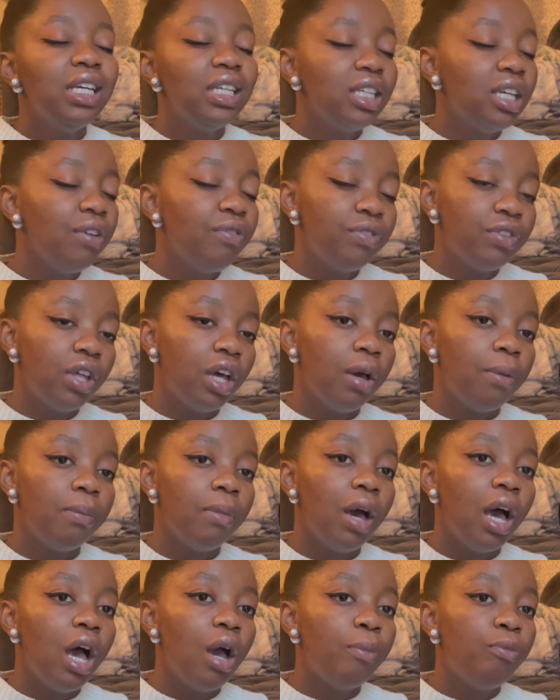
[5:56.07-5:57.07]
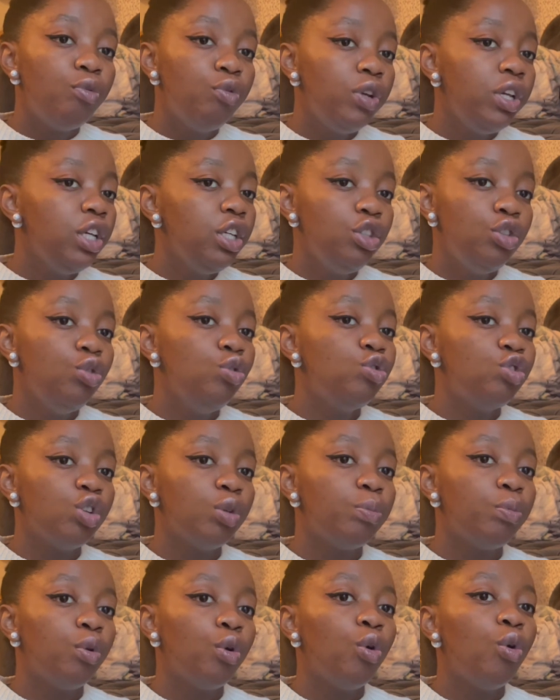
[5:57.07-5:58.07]
give them a
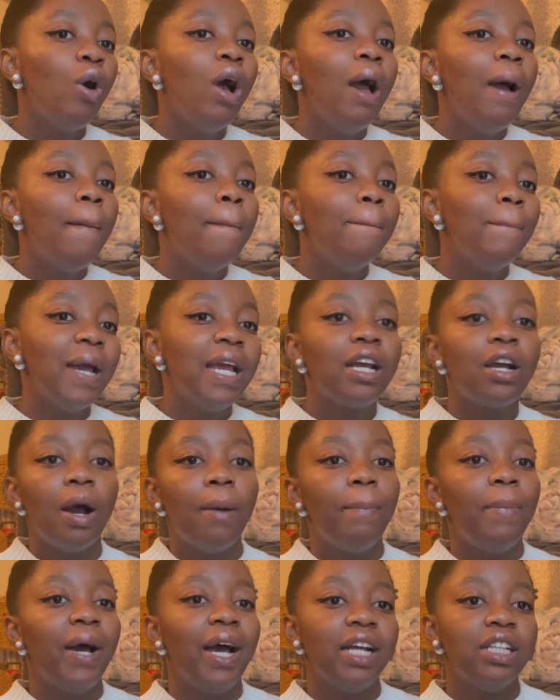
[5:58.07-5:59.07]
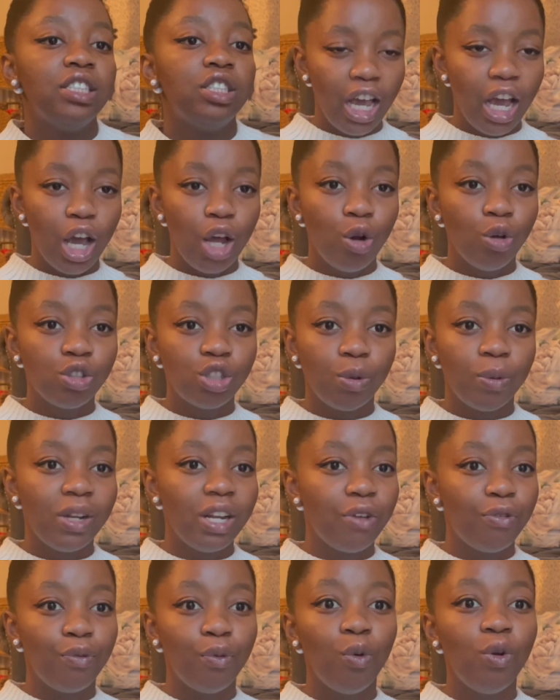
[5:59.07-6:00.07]
reusable makeup pad. And also when
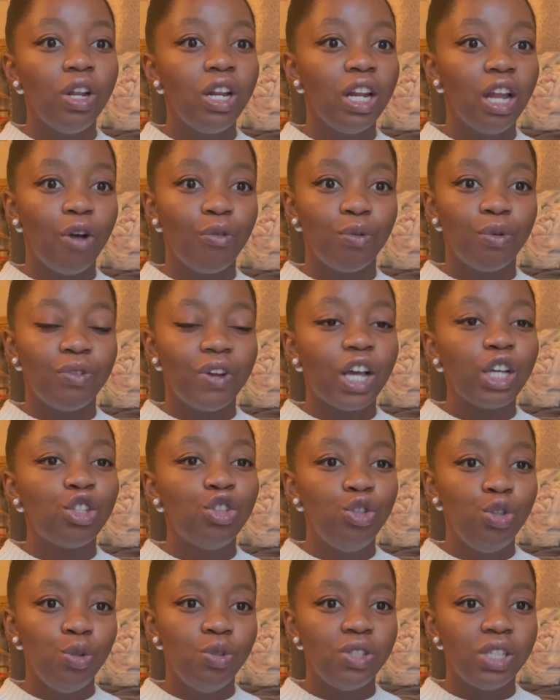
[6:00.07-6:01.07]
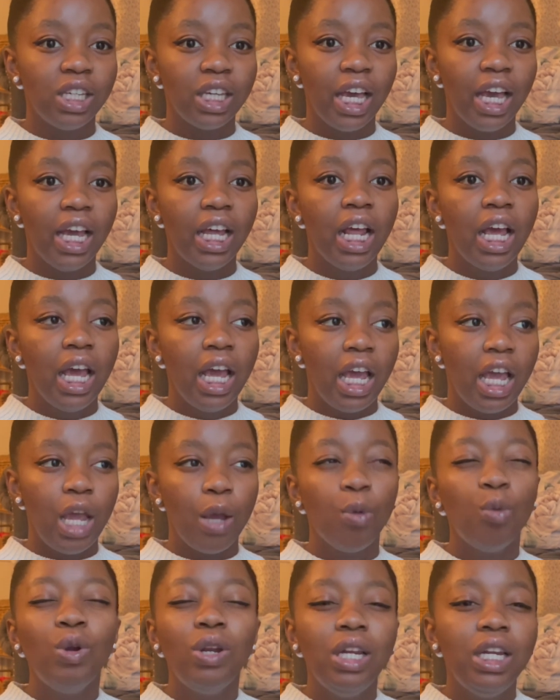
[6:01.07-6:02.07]
they fall in love with like, using it,
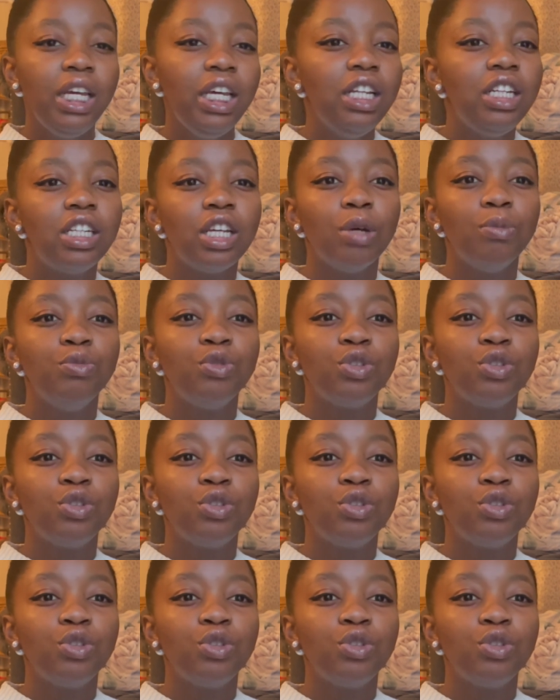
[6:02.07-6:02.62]
it will lead them